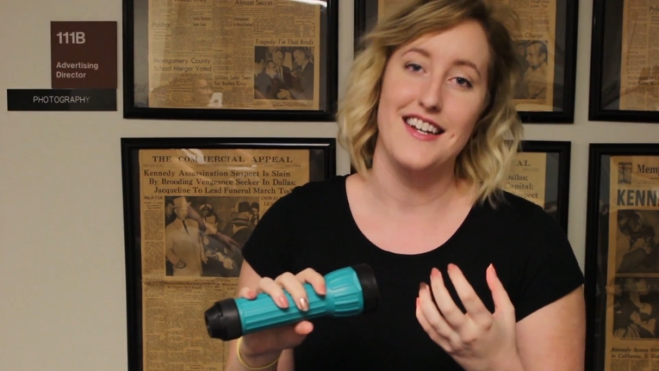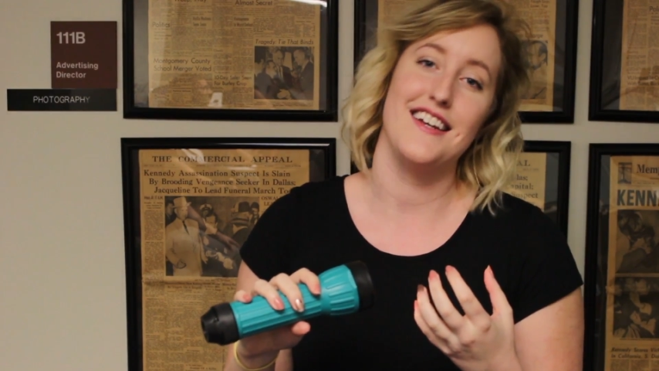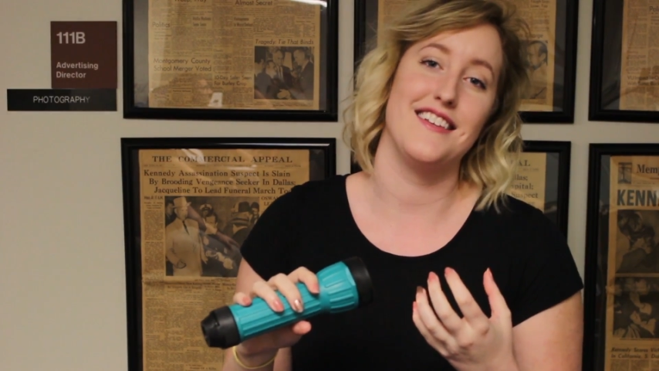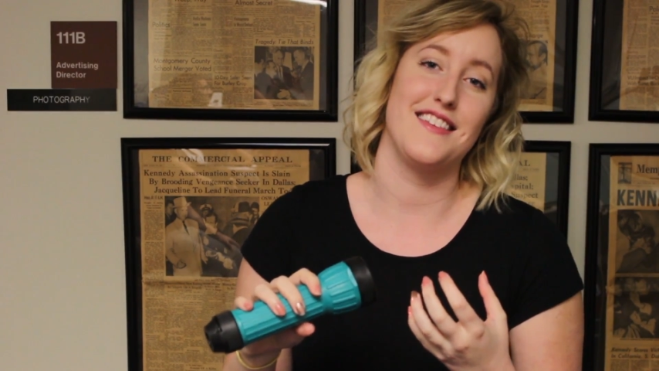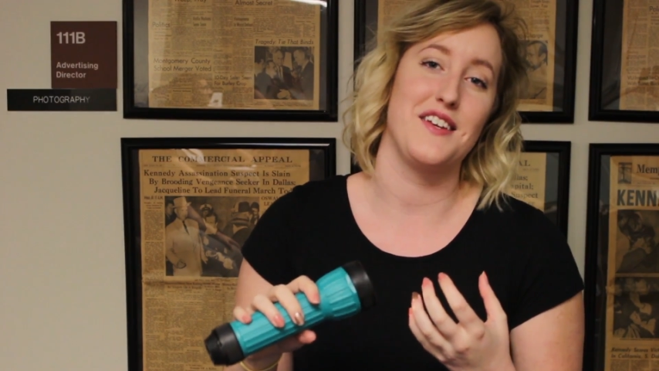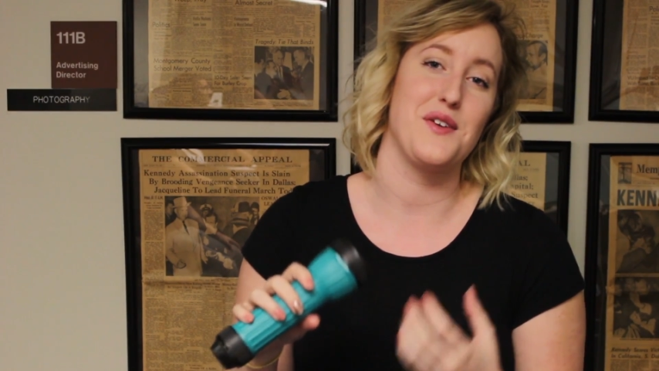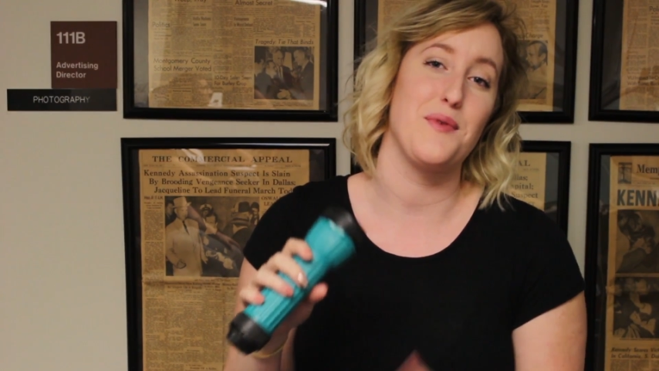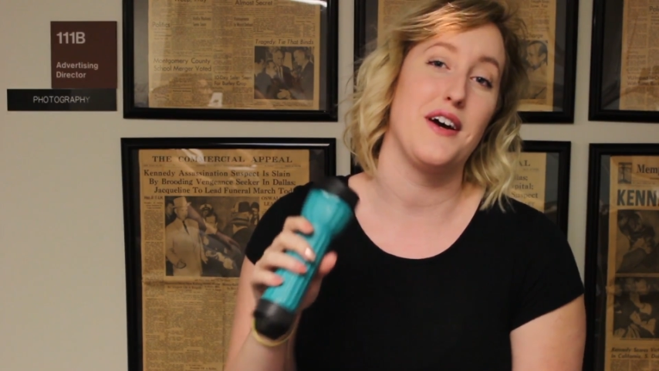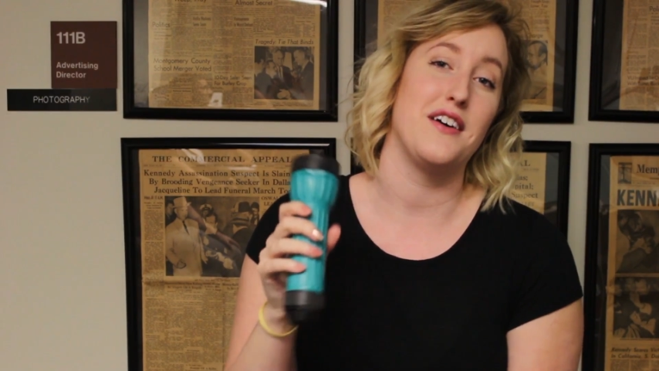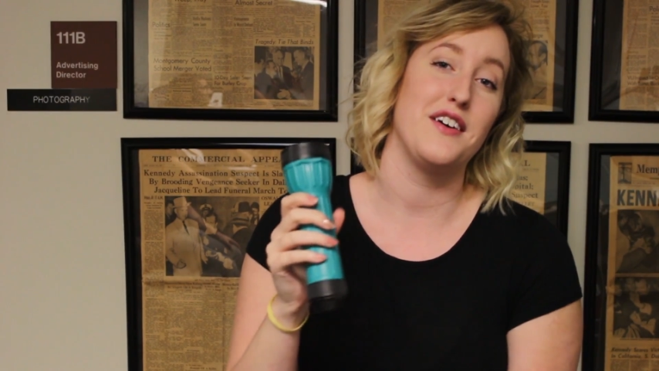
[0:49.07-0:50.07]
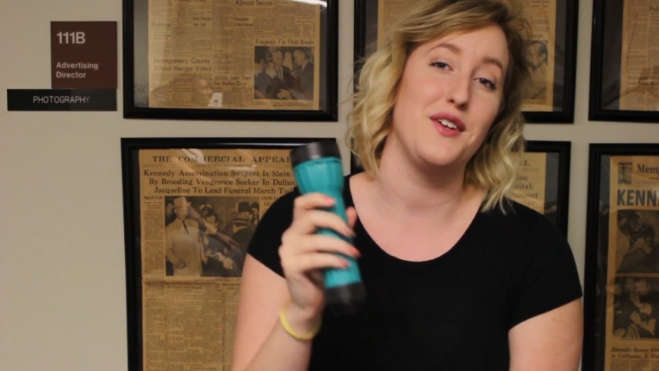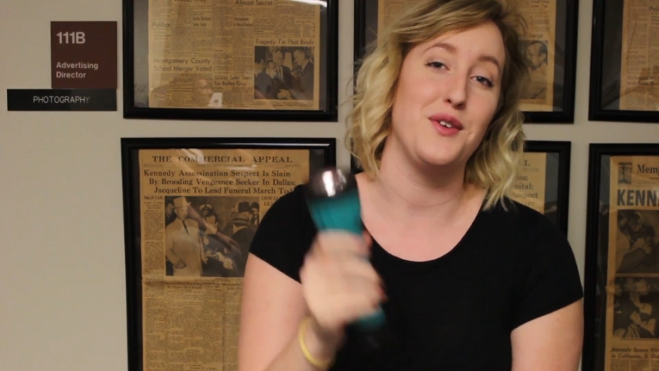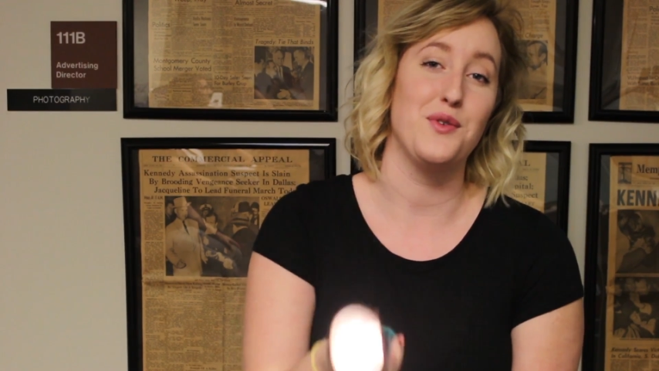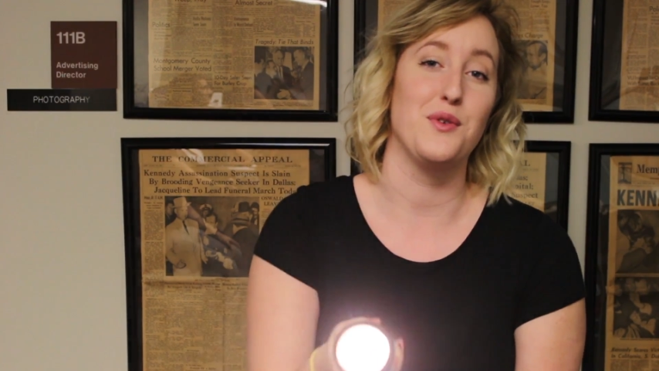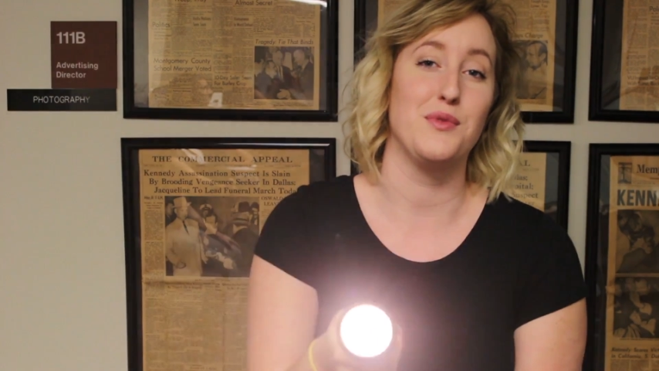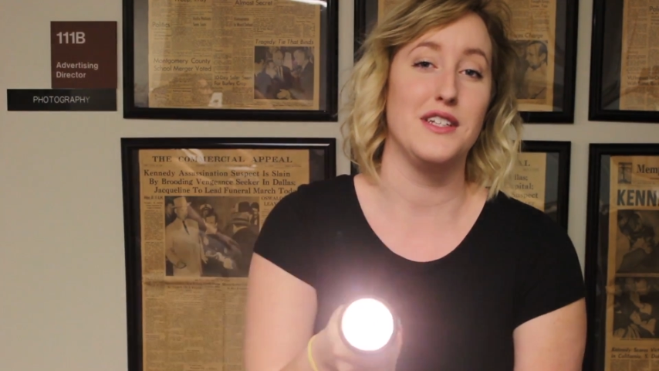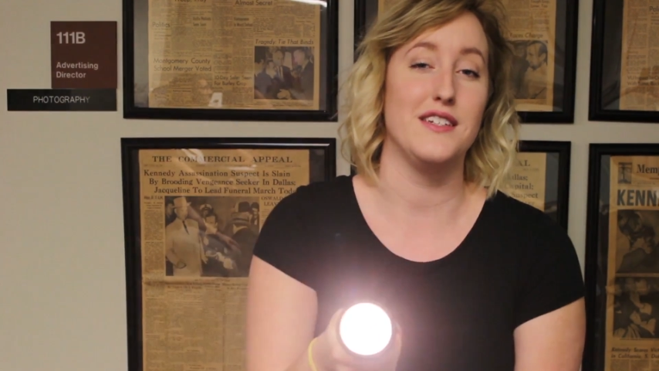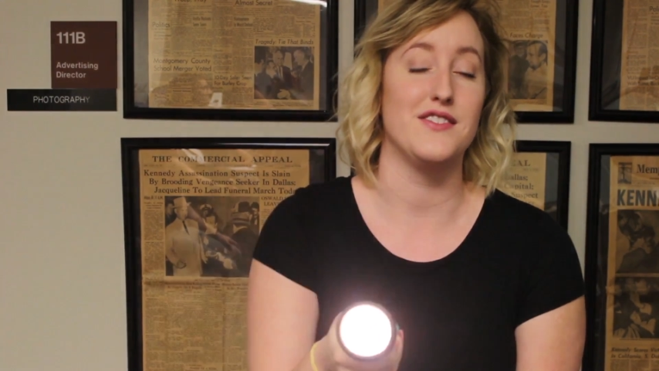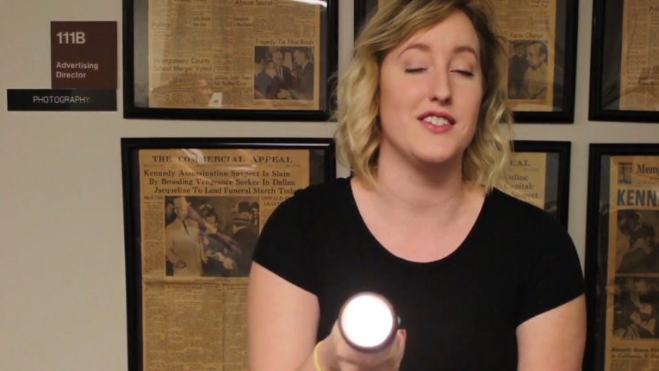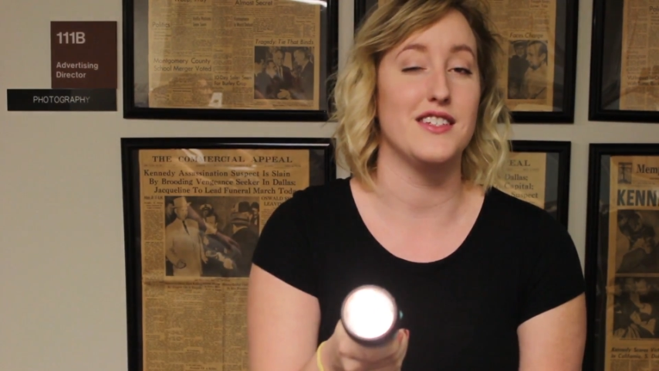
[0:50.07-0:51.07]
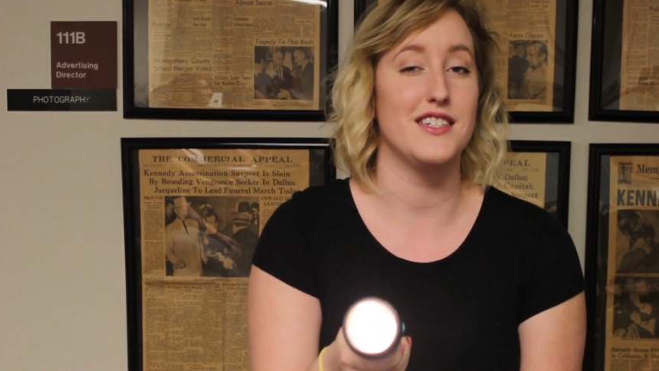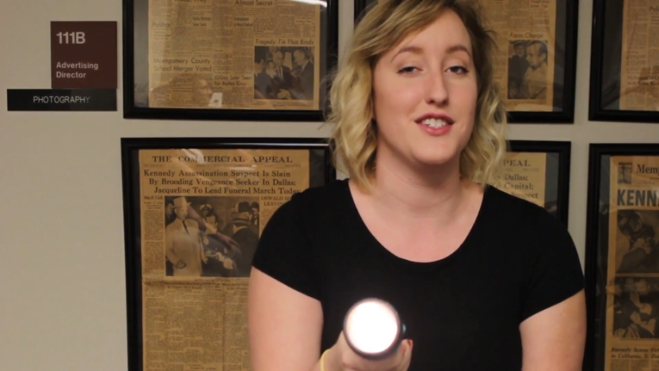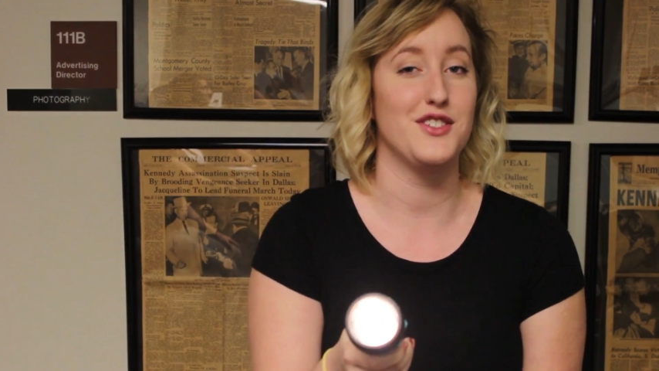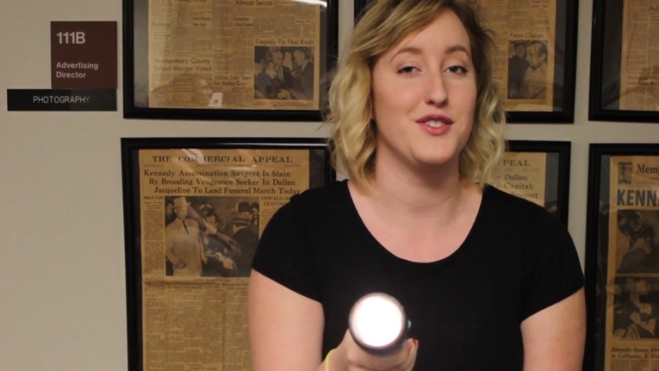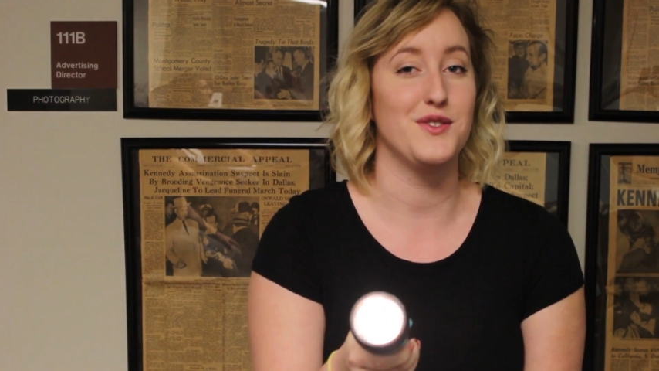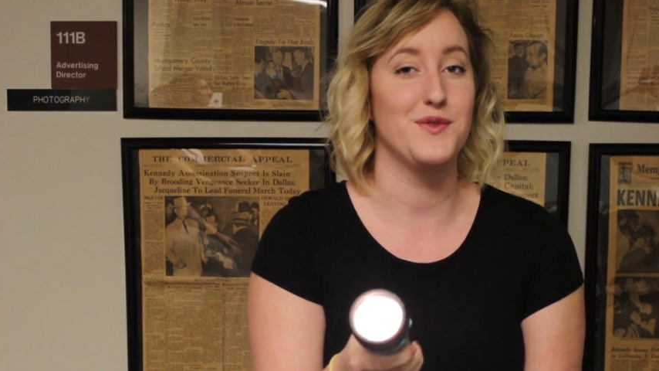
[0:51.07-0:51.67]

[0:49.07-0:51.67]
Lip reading: and think about your beliefs on the issue.